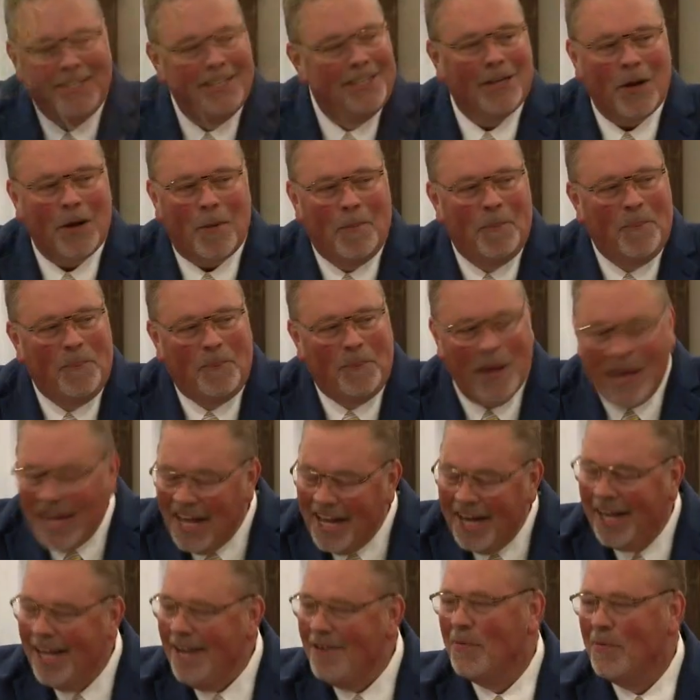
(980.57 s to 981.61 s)
just a
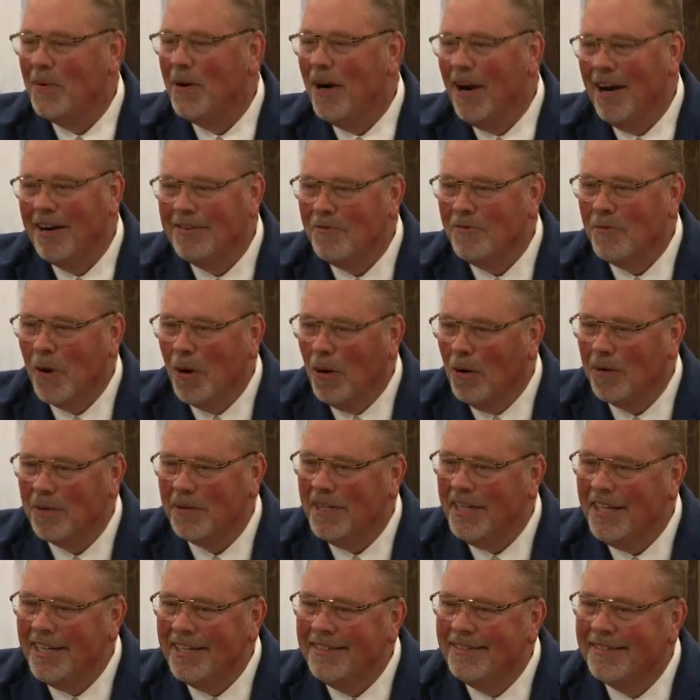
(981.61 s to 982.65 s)
pity where our
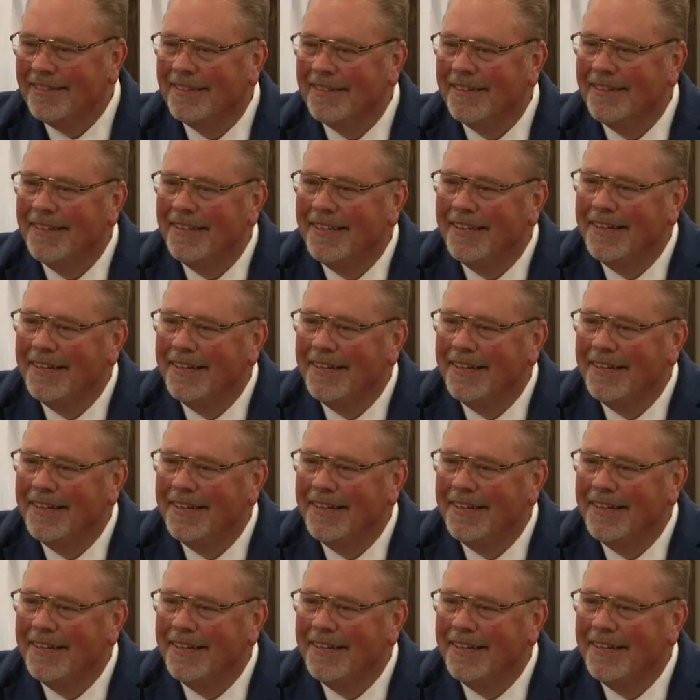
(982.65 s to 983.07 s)
world is?